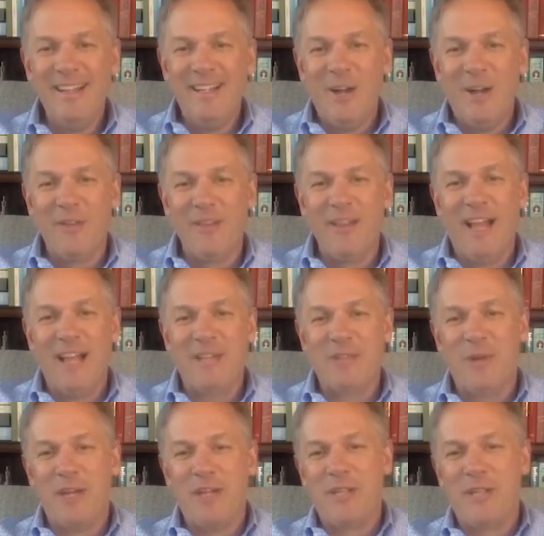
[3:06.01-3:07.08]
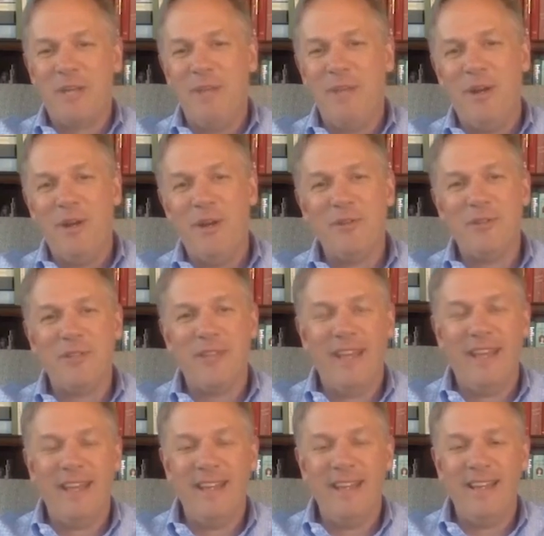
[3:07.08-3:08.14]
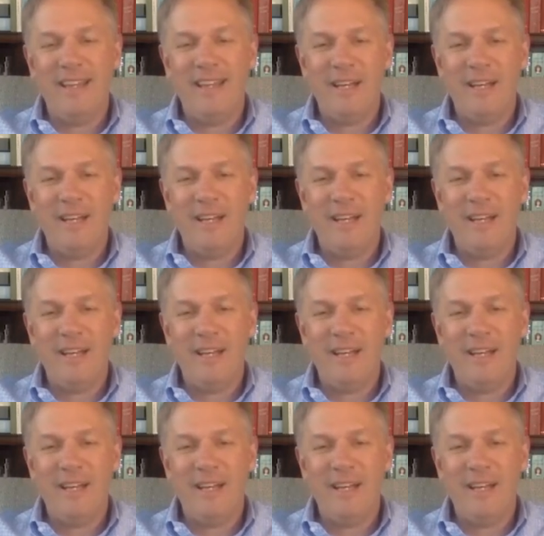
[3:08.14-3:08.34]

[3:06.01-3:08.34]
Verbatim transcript: over the last 20-some years and